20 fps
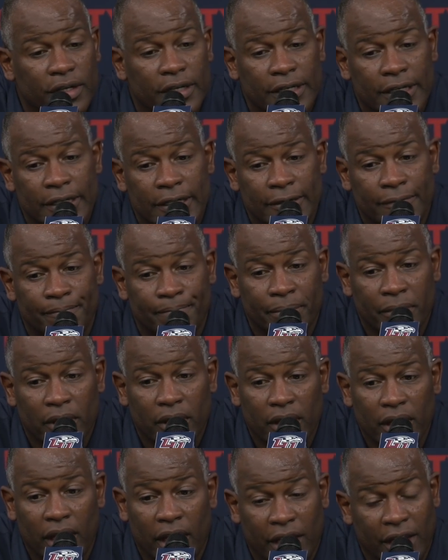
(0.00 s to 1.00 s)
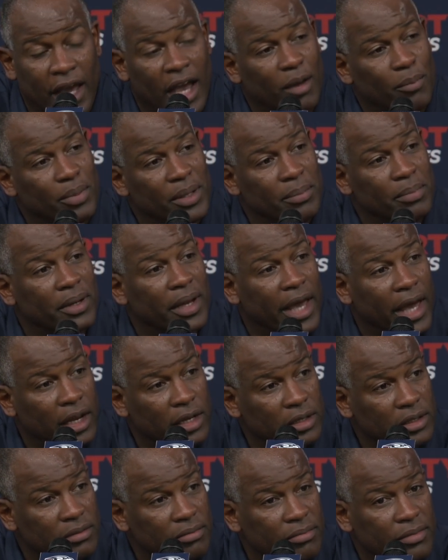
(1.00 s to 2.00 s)
um, in how people
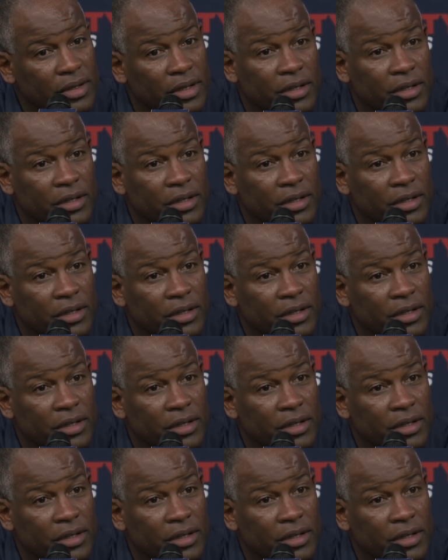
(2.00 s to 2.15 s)
handle it.